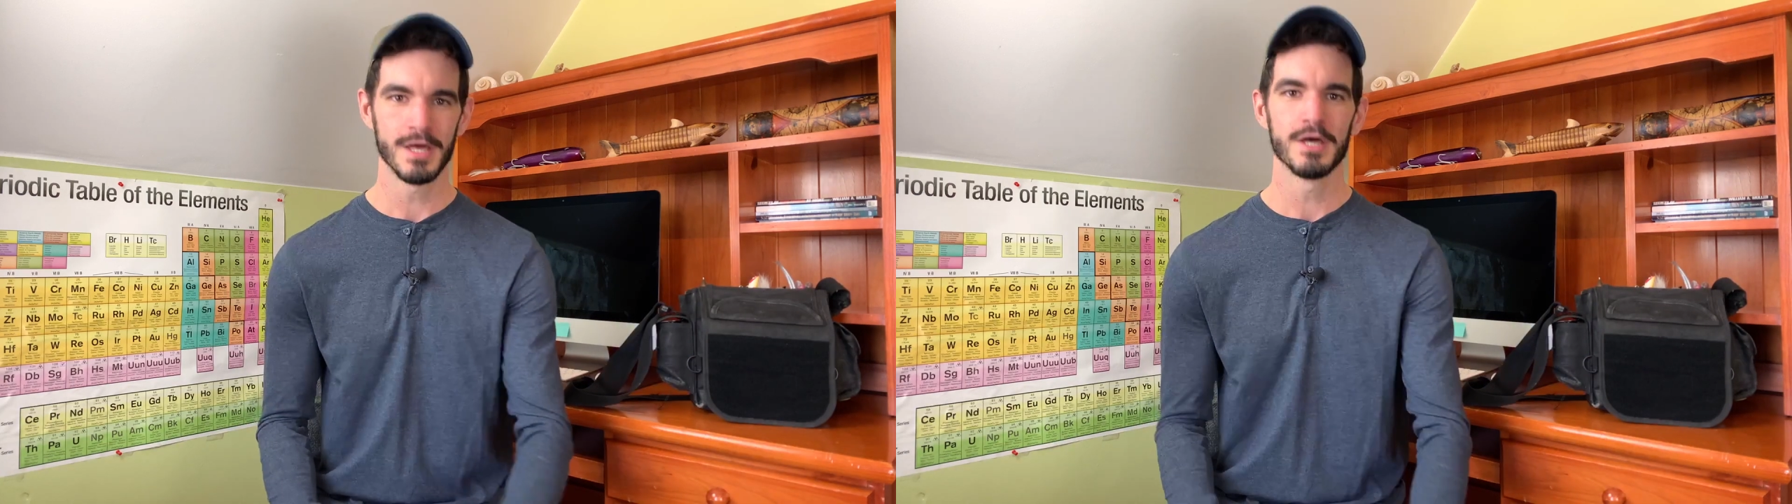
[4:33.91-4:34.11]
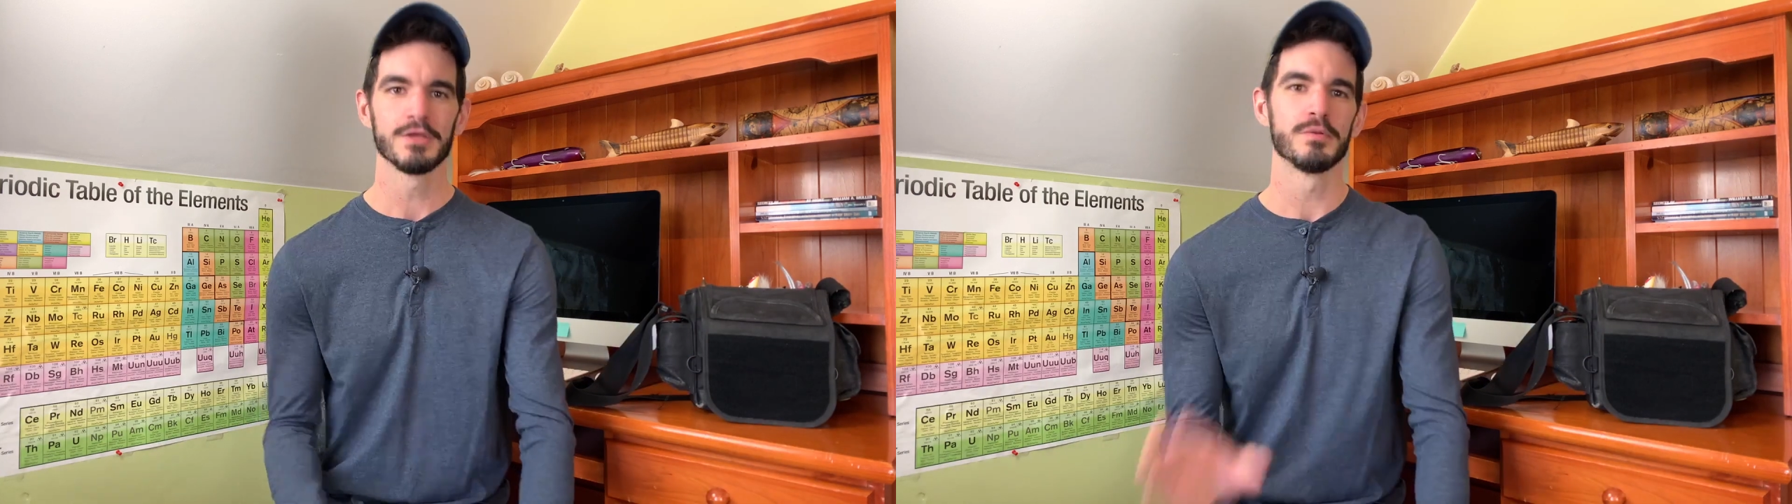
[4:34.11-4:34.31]

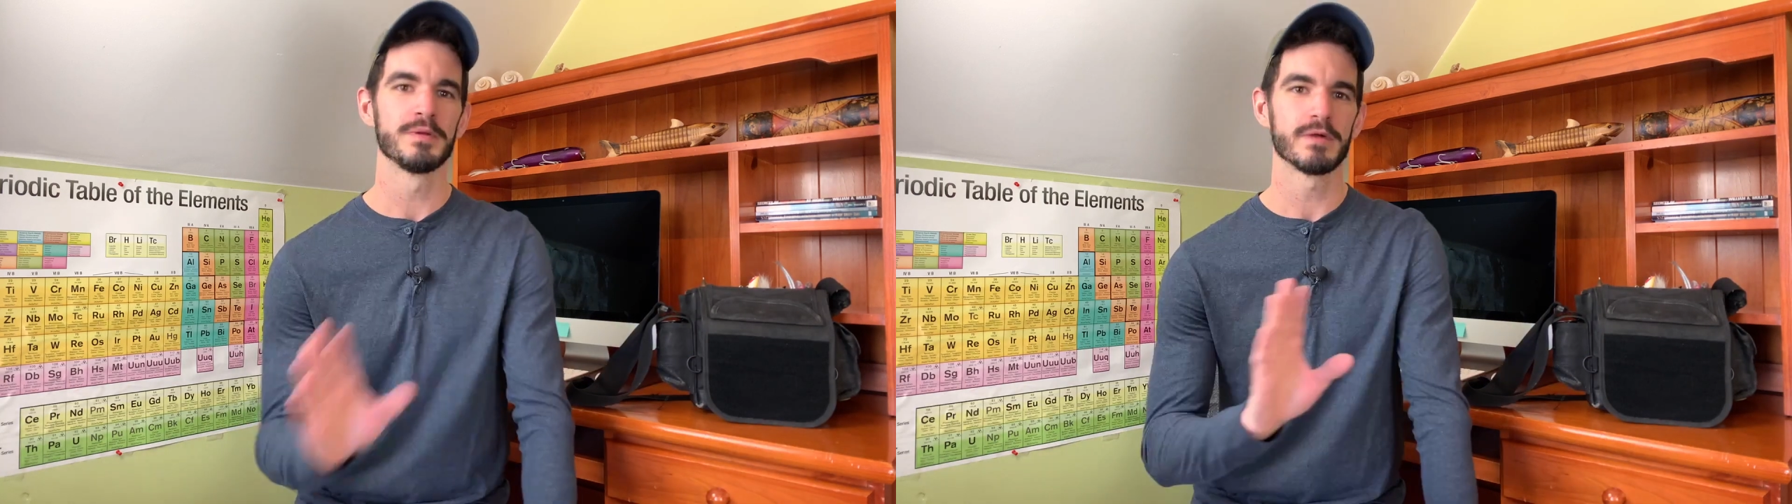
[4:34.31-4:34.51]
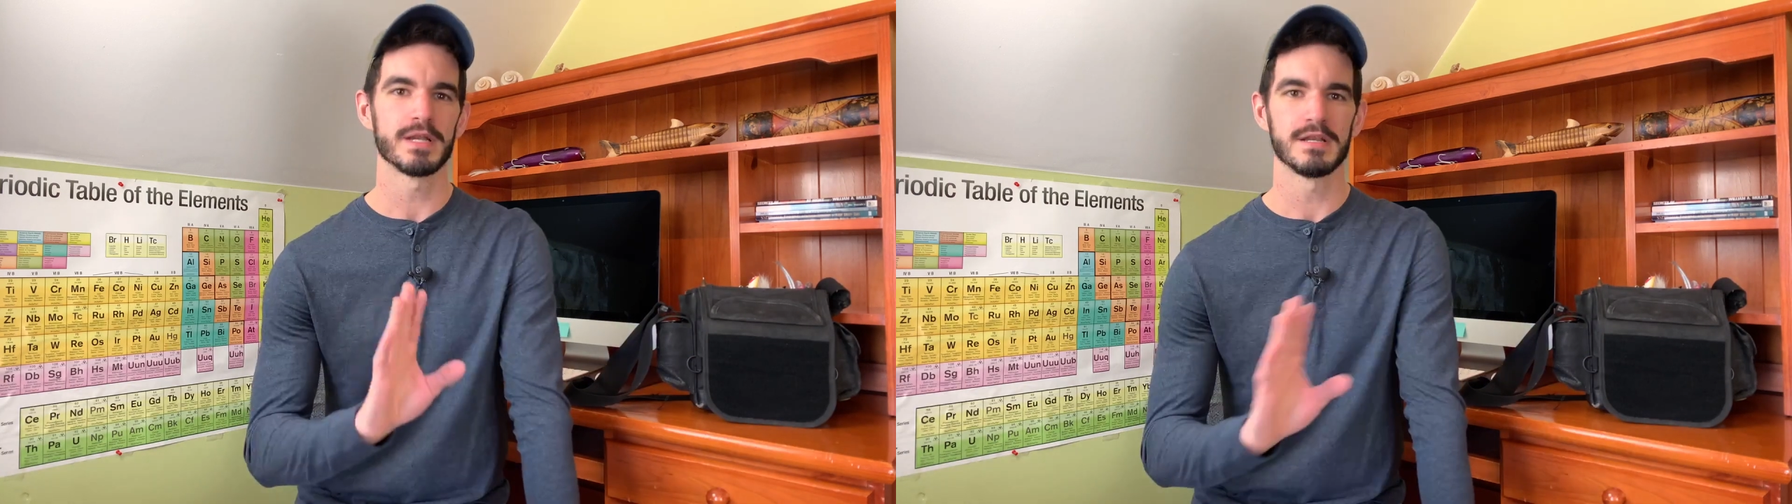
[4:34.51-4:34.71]
you'll be
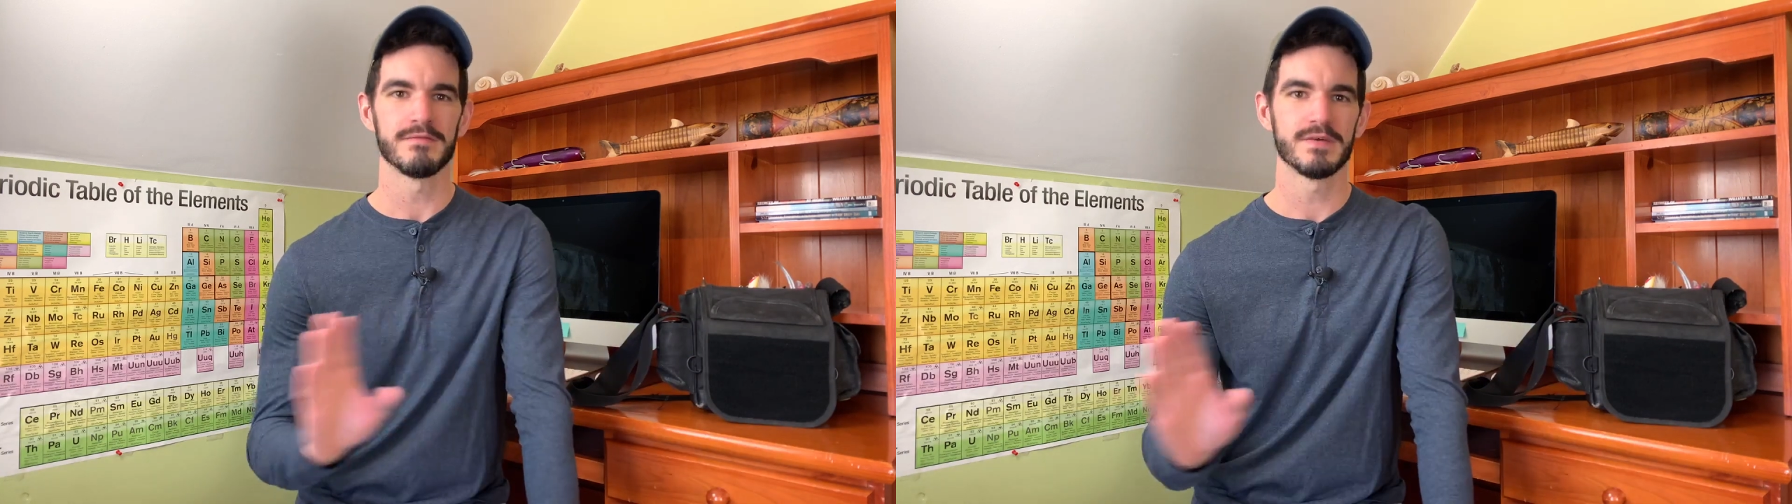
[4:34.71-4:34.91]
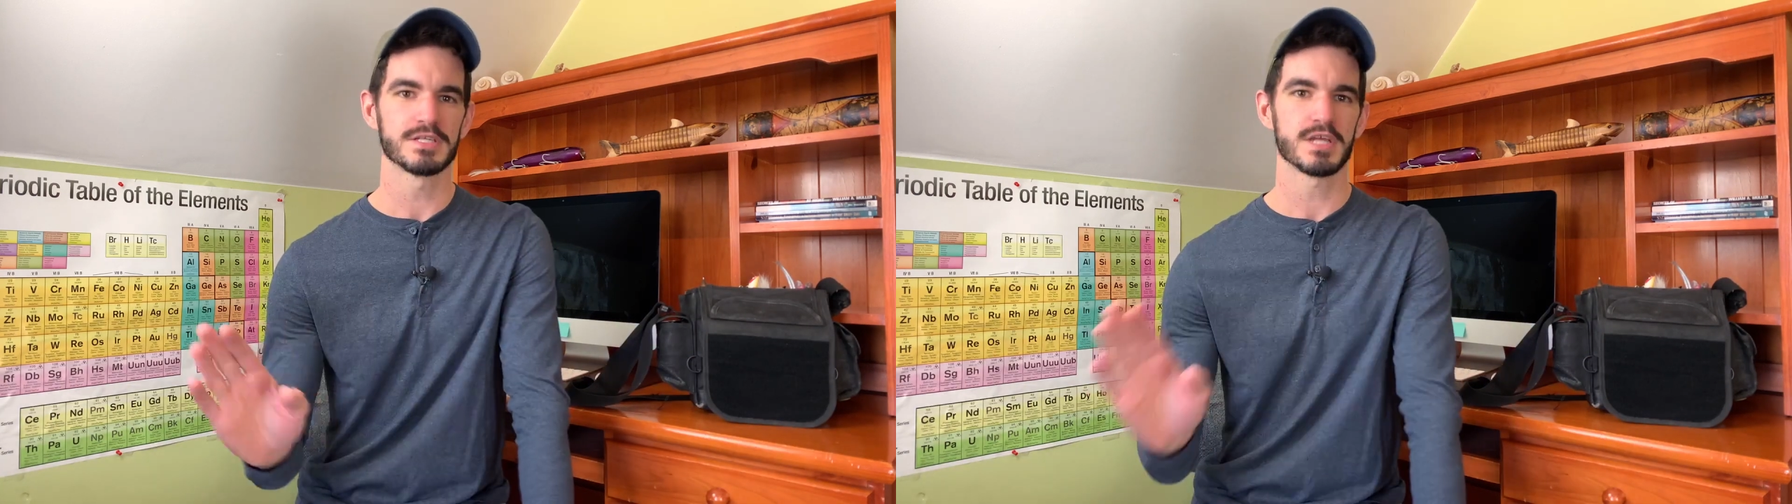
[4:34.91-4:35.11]
ready to
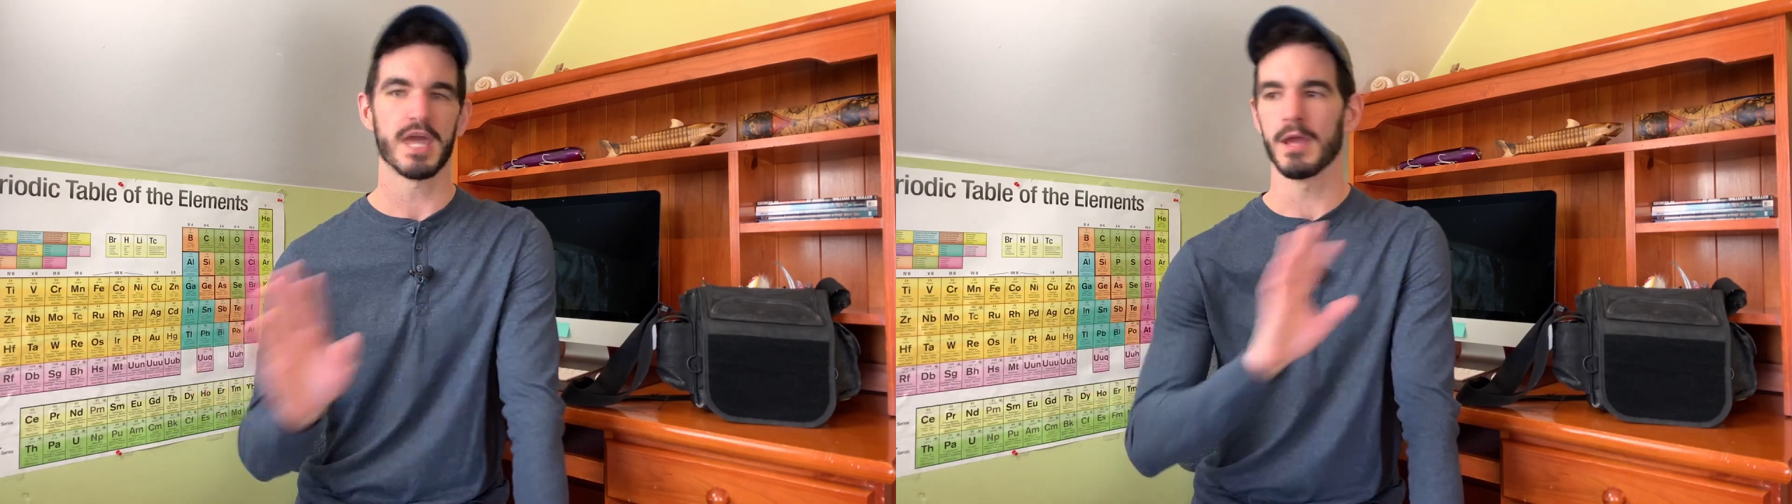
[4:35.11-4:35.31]
fish a